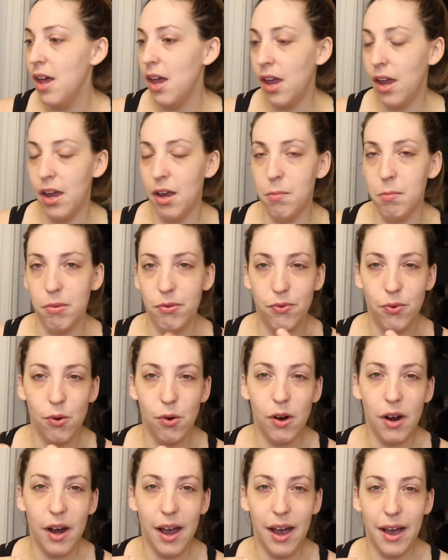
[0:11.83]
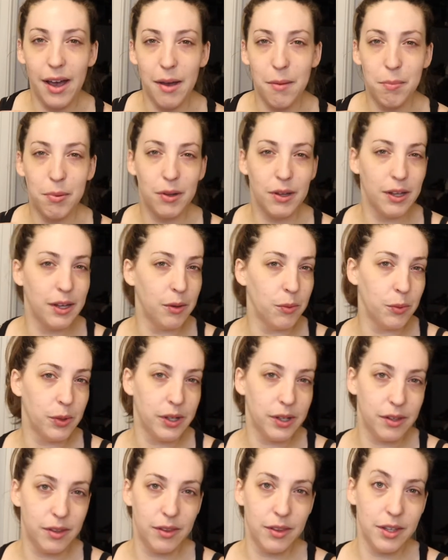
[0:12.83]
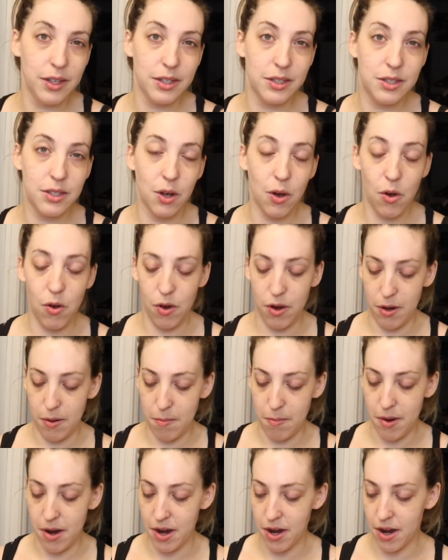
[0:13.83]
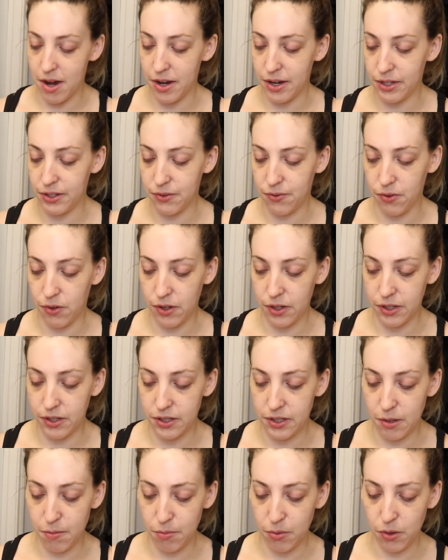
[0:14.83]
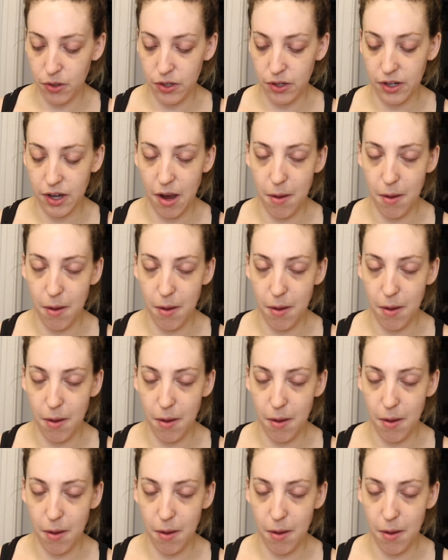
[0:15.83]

And before I play with this on my eyes for a simple look,